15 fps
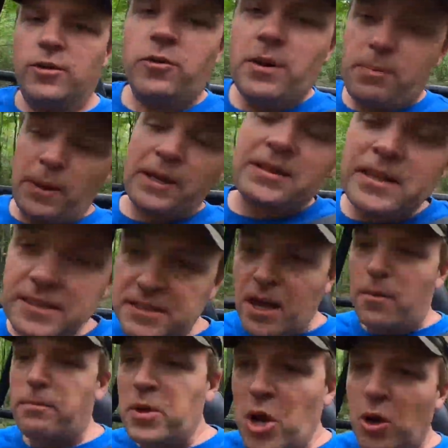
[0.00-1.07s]
We picked this
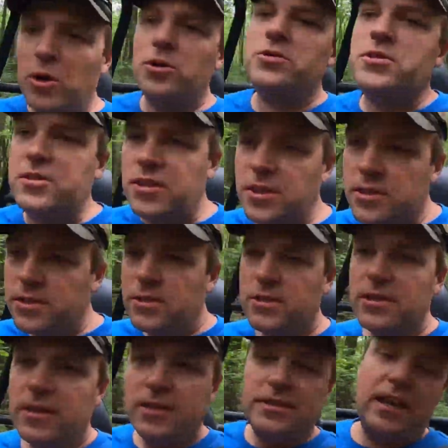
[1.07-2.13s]
up used.
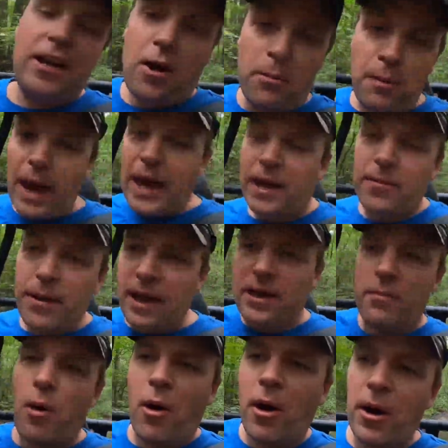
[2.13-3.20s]
They don't make them
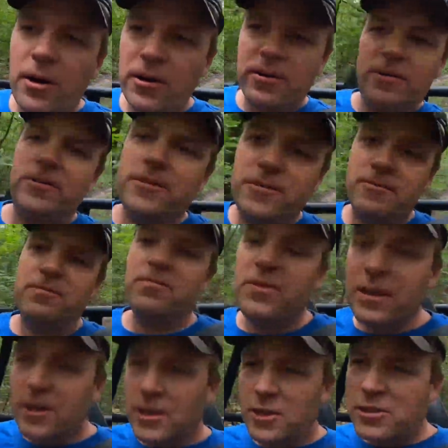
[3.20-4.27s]
anymore,
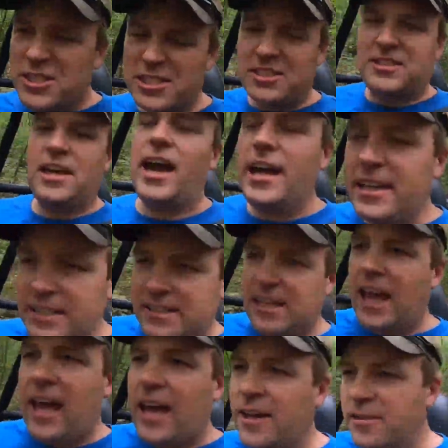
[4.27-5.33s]
which is kind of
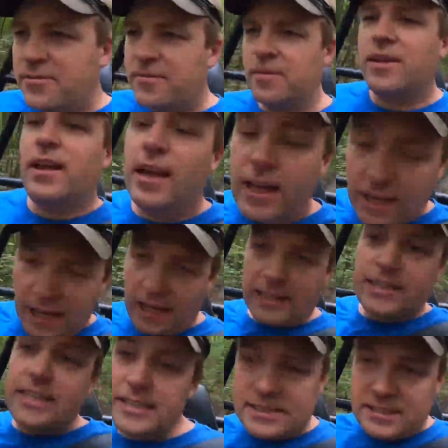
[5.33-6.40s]
sad.
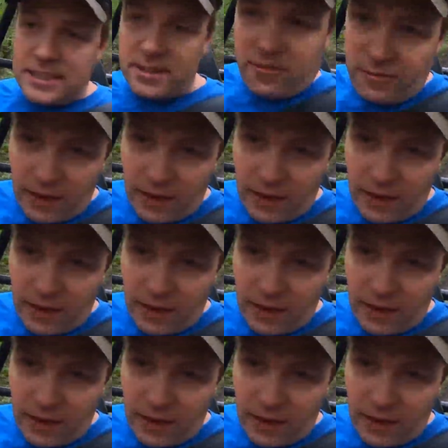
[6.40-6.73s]
At least in the